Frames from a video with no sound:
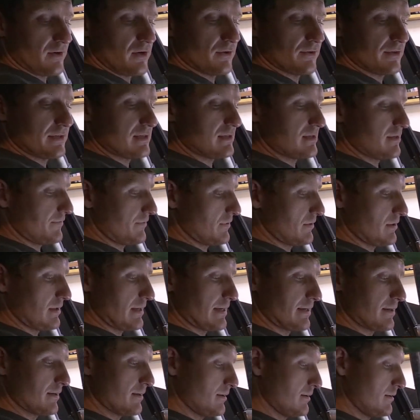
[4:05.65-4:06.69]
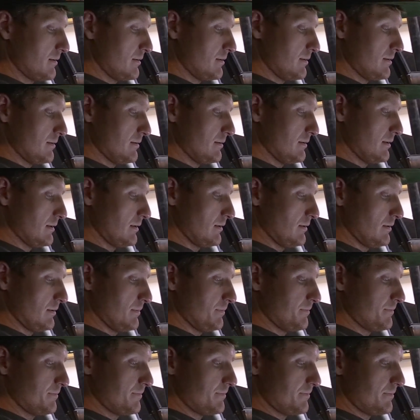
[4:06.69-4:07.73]
all these different like
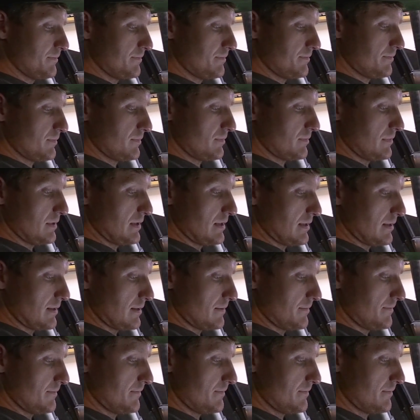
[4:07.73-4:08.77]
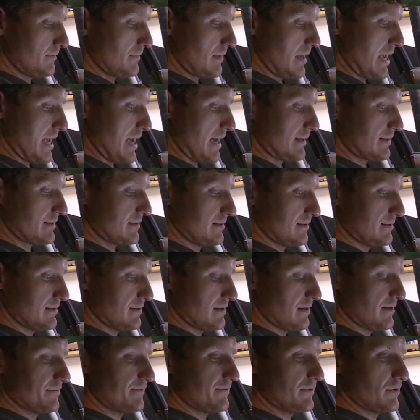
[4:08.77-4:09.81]
little hacks and
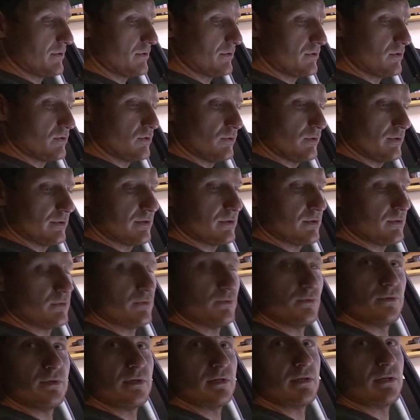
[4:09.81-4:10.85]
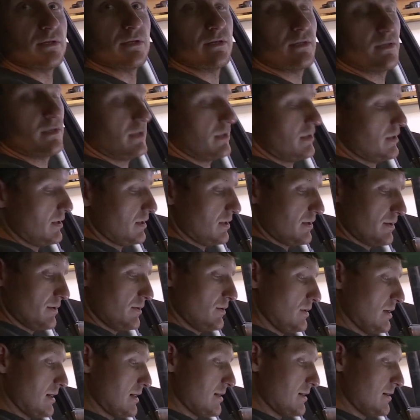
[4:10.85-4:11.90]
stuff, dual tune.
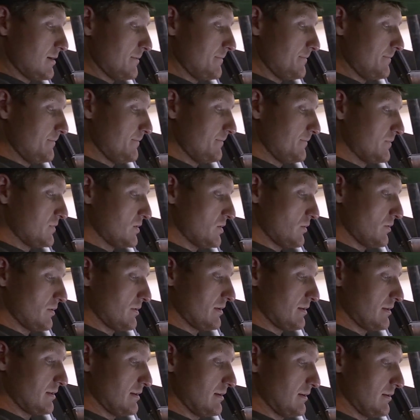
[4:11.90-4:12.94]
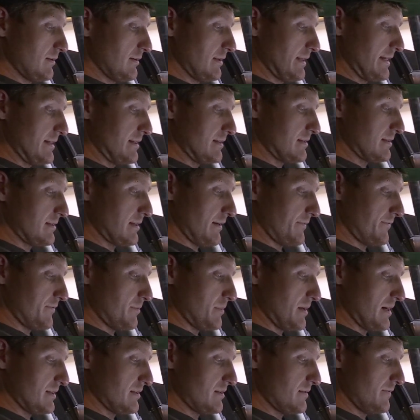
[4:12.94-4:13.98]
Yeah. And so with the latest Teffer
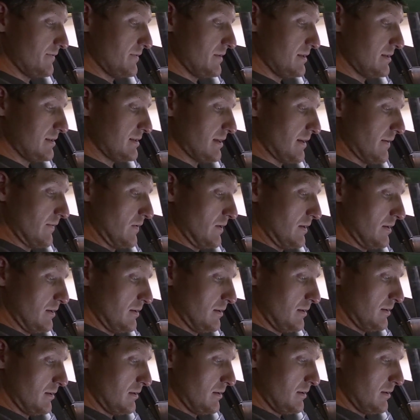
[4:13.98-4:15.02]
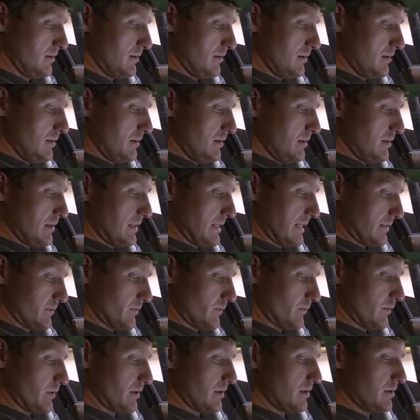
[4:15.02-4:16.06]
mod's the V7. That's
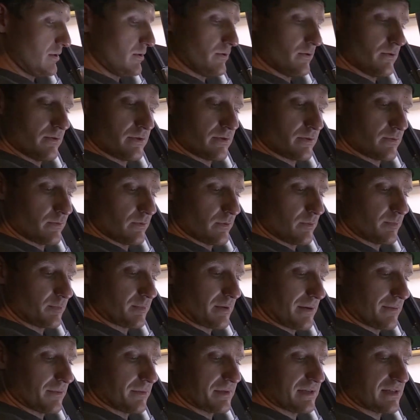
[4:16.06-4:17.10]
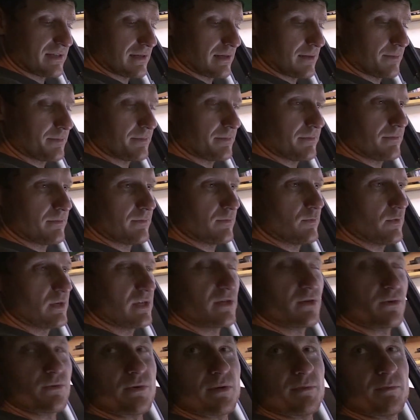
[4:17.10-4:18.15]
what we're going to use. We'll probably set up, what are
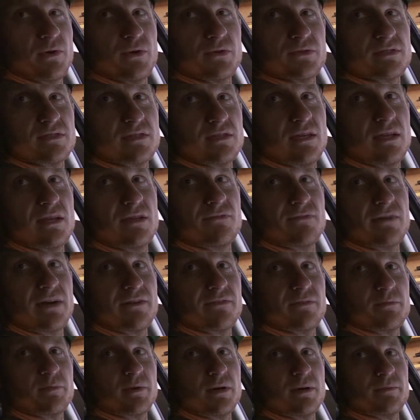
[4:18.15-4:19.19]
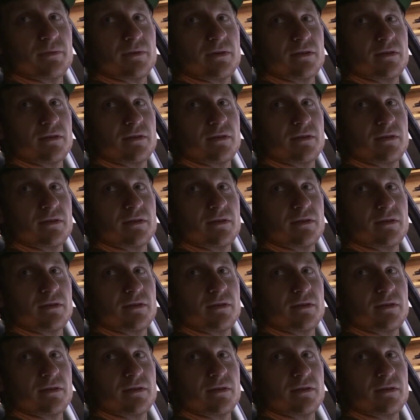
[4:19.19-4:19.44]
you going to run most, E85 or pump?